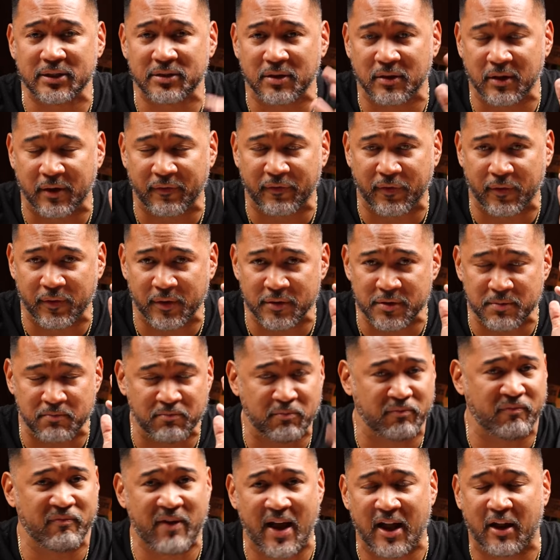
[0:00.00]
so therefore there's
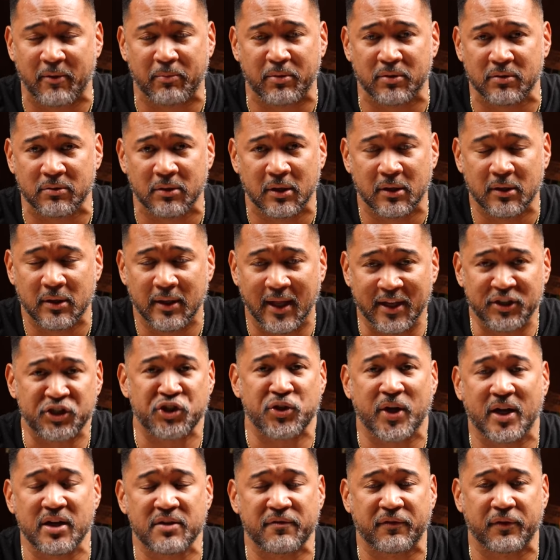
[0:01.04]
valuable
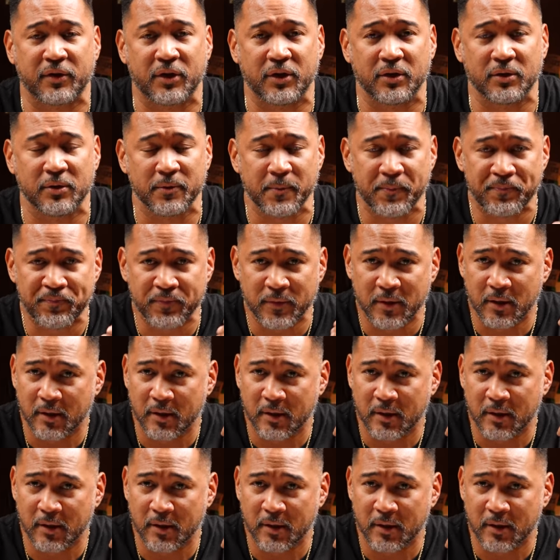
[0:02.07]
exchange for you.